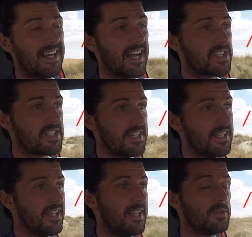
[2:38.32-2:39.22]
actually,
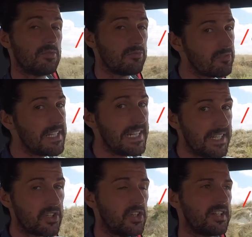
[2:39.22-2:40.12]
it was really
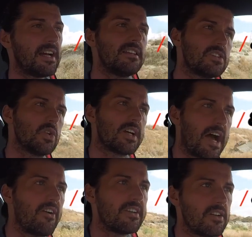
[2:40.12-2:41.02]
good. It had the sort of
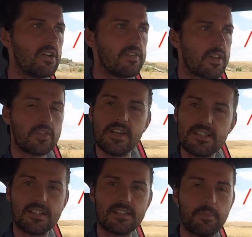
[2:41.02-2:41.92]
character of a
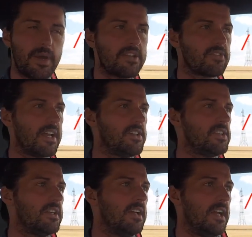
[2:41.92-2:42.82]
3-cylinder petrol
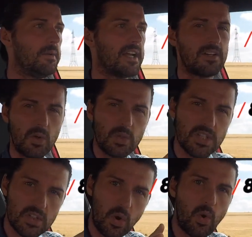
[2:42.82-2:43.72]
engine, but it had loads of
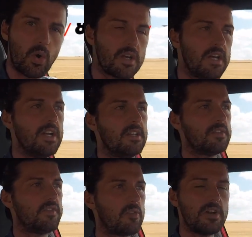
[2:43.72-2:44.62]
torque, so it
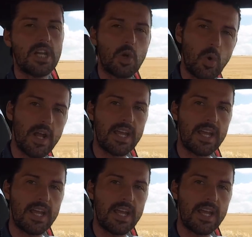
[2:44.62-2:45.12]
felt really quick.